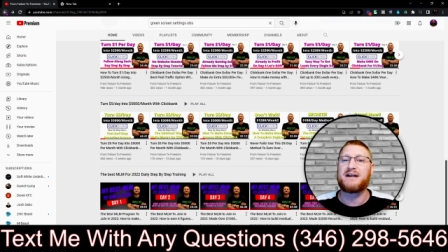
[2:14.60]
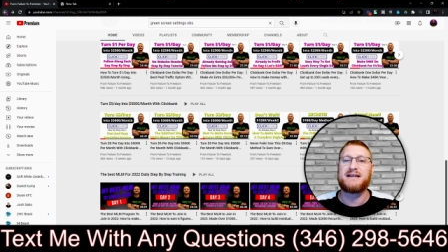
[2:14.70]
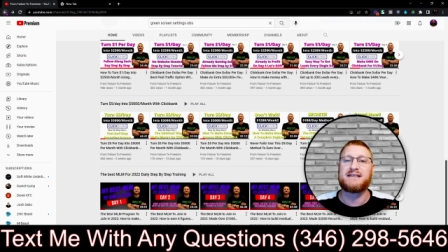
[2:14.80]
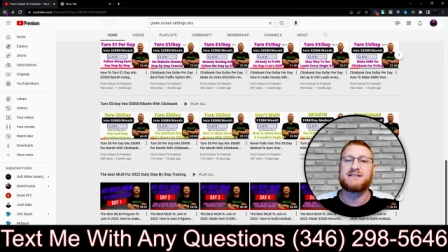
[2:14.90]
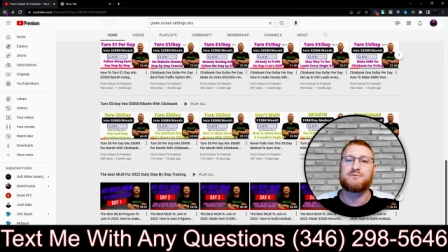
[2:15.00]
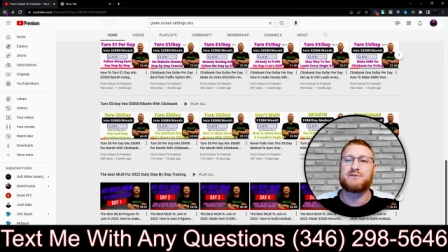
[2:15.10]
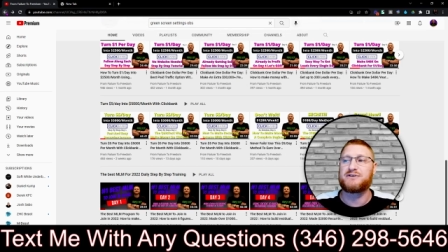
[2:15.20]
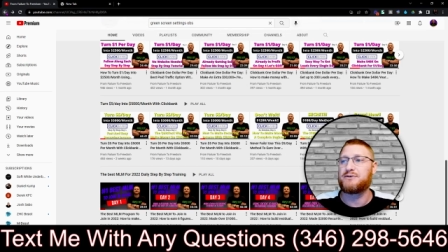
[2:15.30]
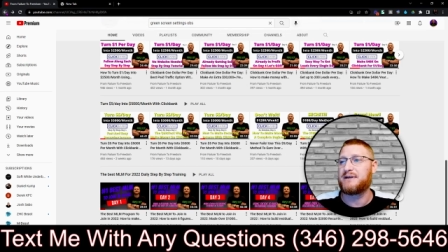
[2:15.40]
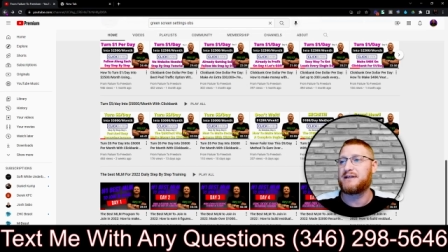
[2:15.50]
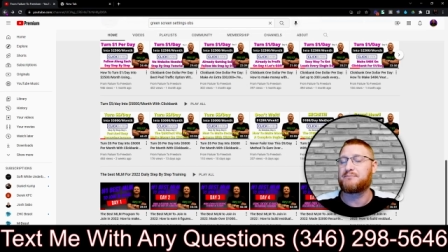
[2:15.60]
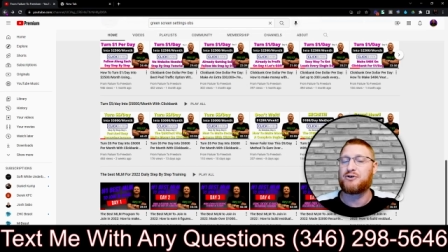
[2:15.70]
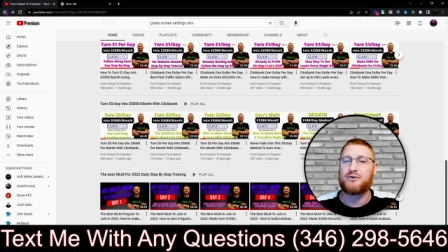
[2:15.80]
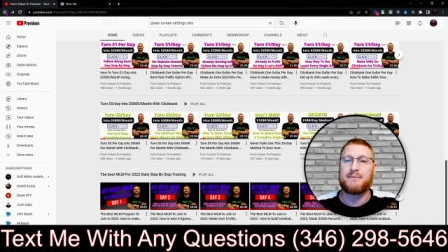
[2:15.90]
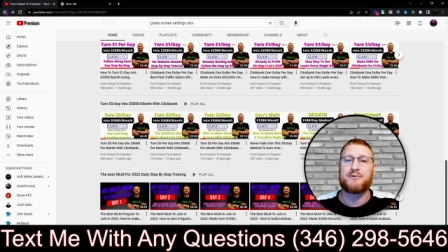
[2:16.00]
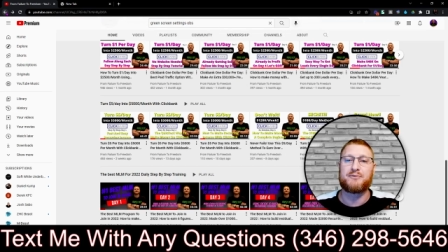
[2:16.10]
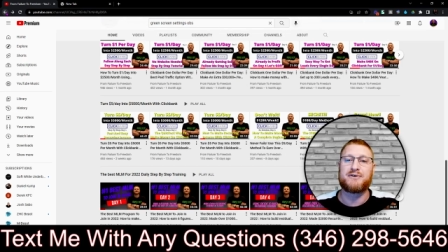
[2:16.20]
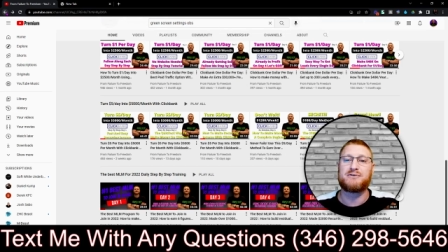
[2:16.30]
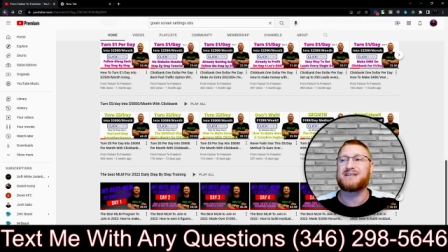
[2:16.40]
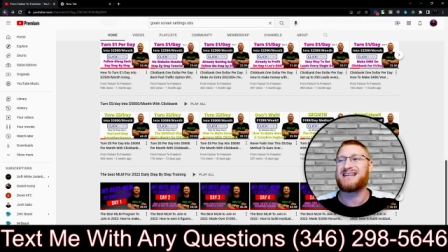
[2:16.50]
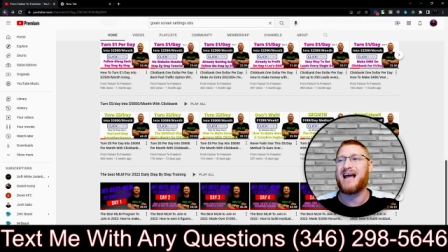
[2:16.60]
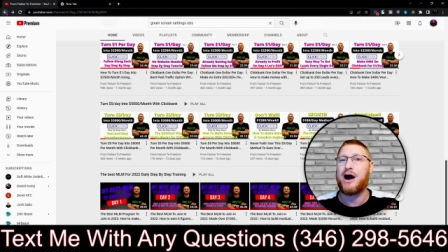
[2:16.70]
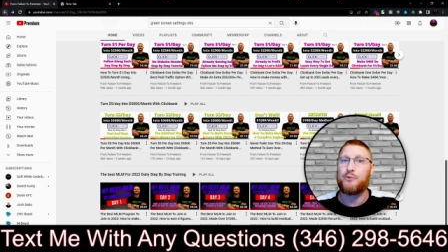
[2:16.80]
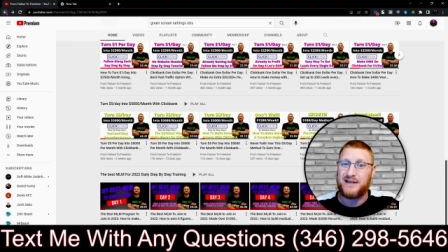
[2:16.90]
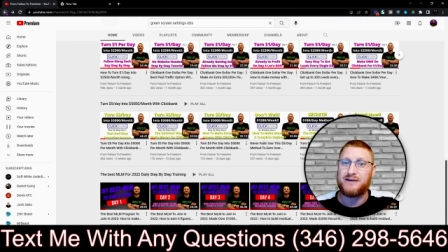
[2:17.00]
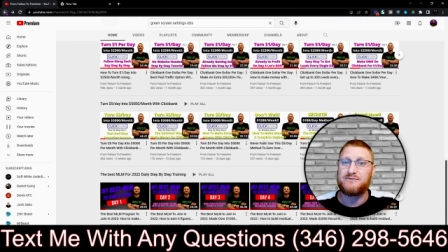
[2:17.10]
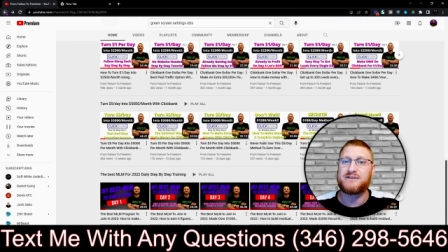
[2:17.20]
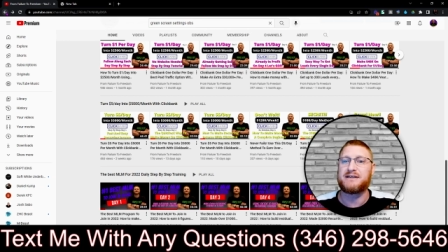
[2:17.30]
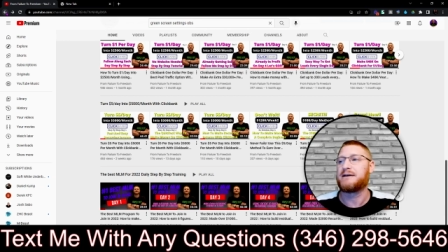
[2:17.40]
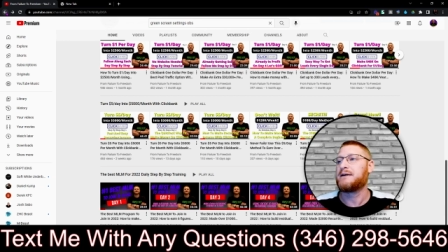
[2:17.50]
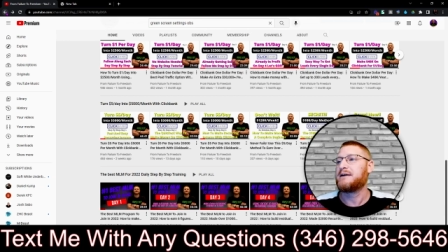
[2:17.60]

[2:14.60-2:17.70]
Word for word: it is that we're doing, the program that we're using, and how we use it.